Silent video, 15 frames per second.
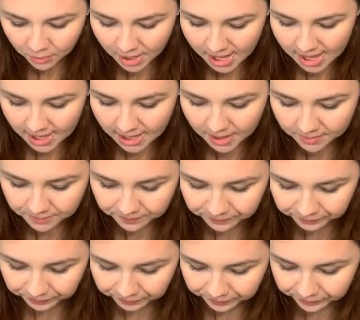away.
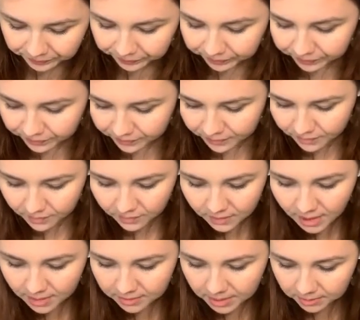
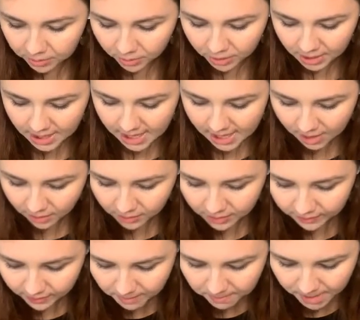Let me pull it out
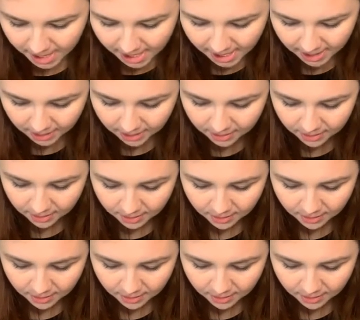of the back.